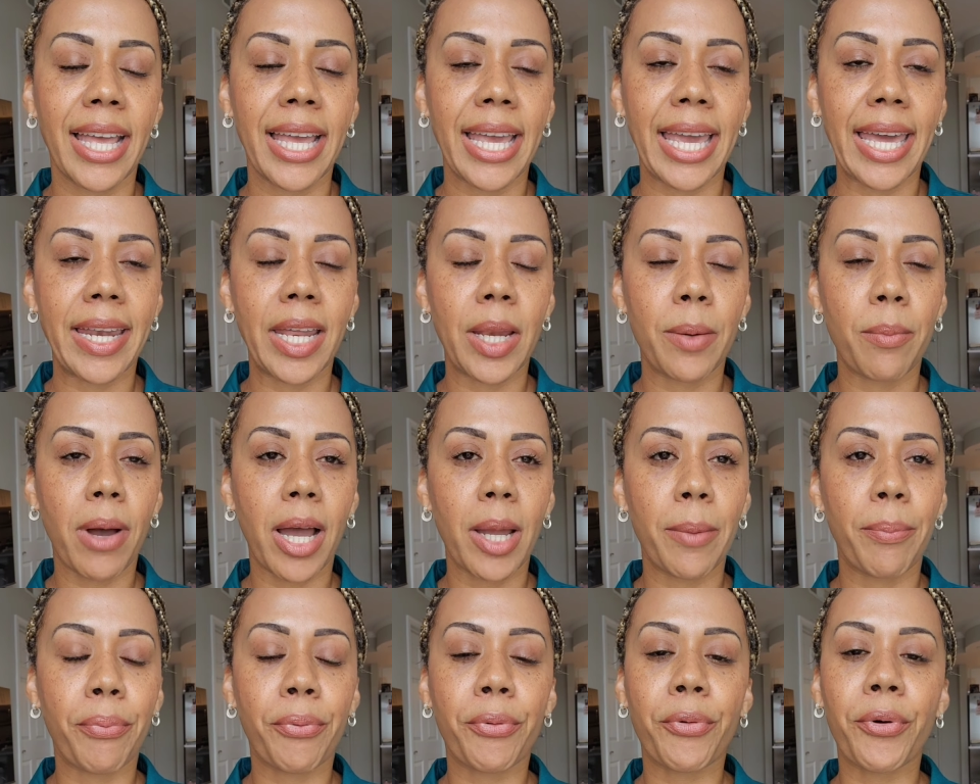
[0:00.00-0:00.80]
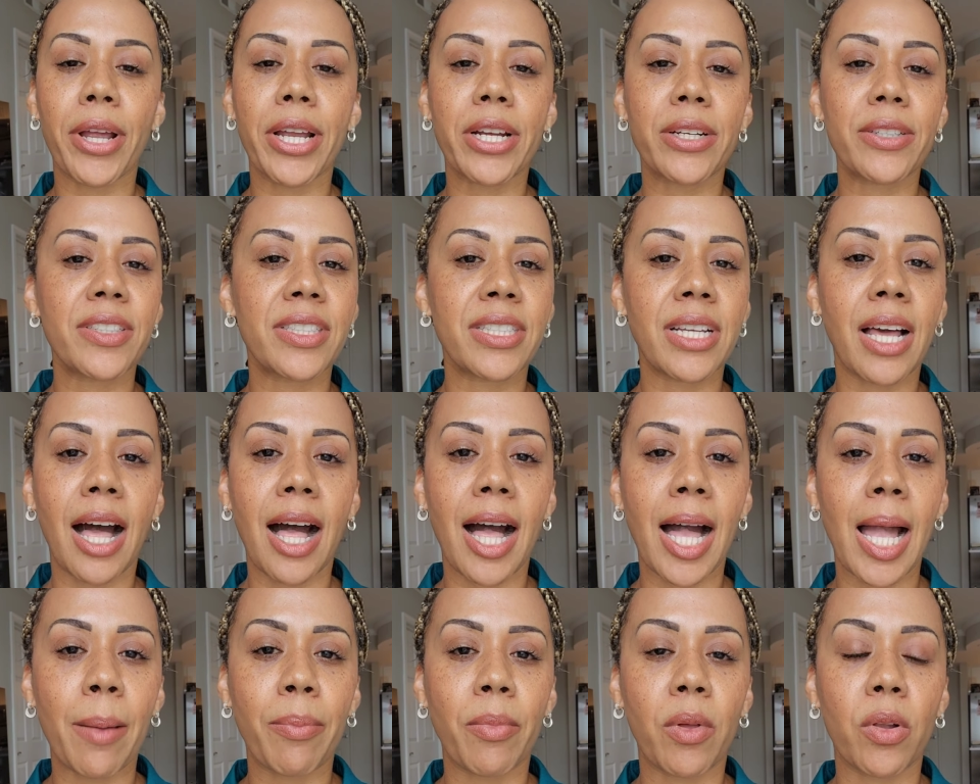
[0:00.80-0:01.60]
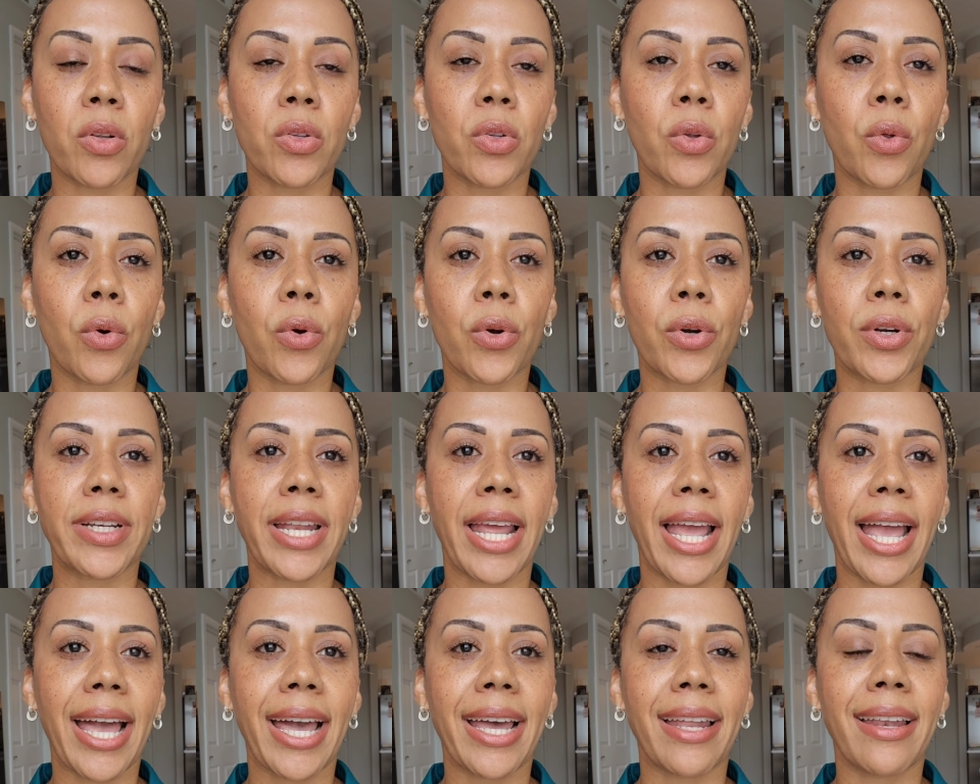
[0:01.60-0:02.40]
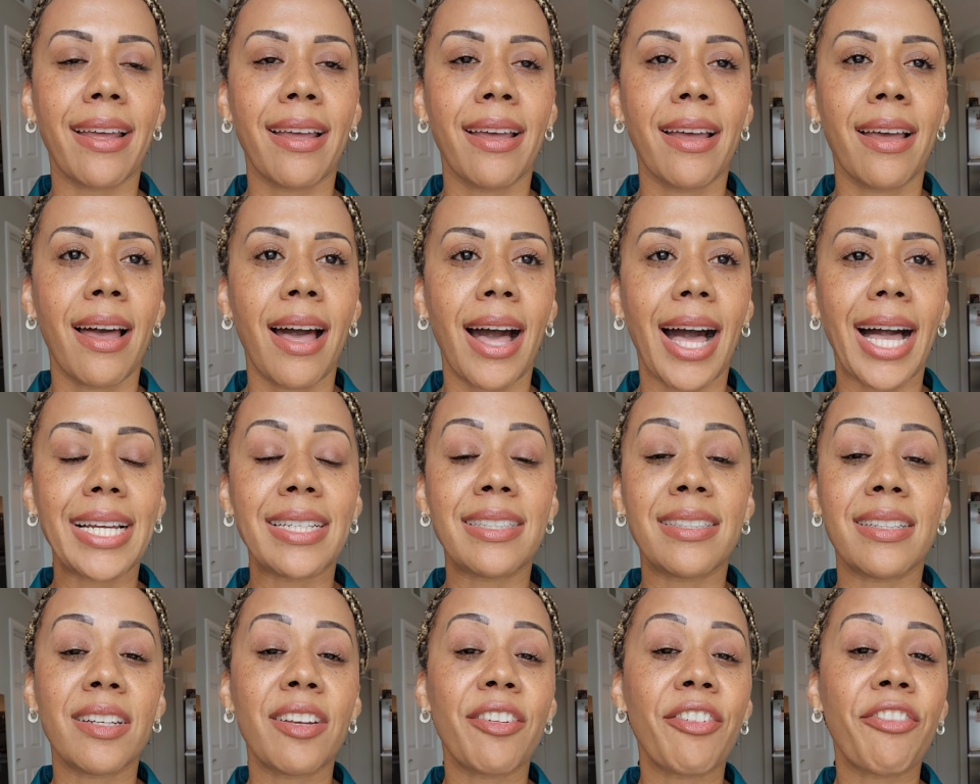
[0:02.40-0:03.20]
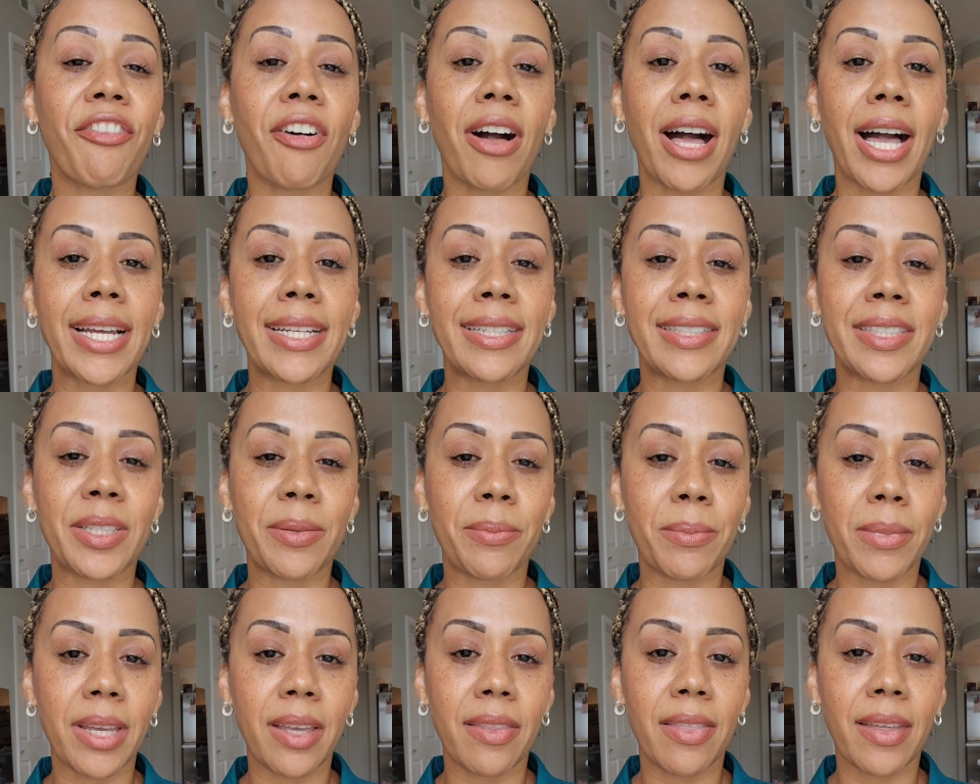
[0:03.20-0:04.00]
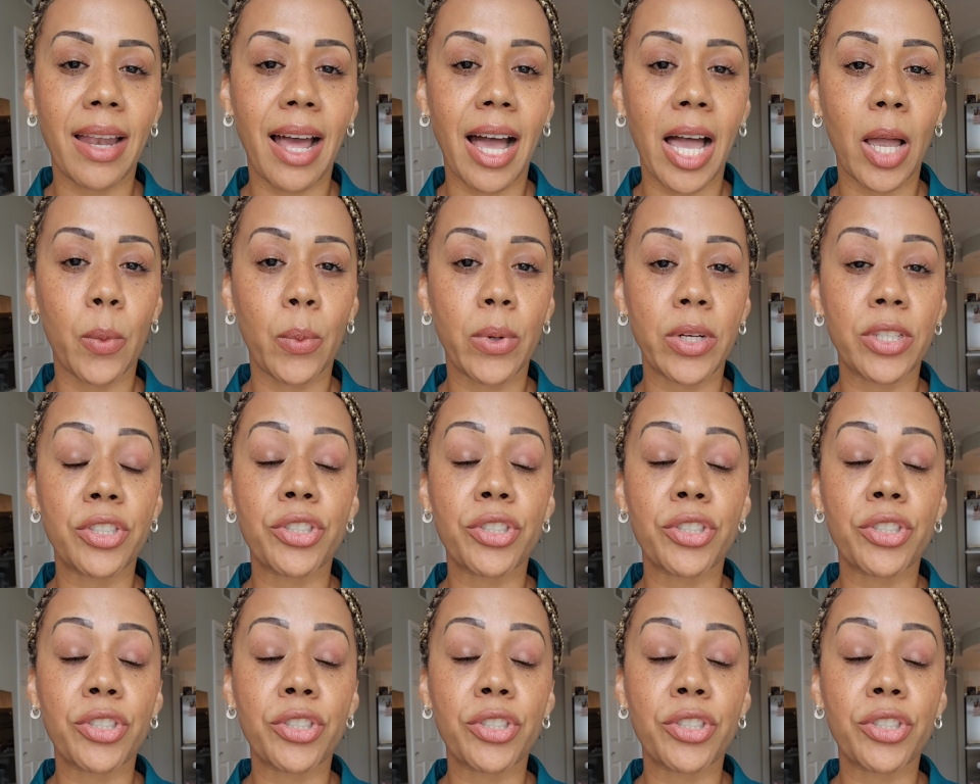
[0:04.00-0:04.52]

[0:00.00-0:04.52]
And in my prayer time, the Lord had identified to me that I would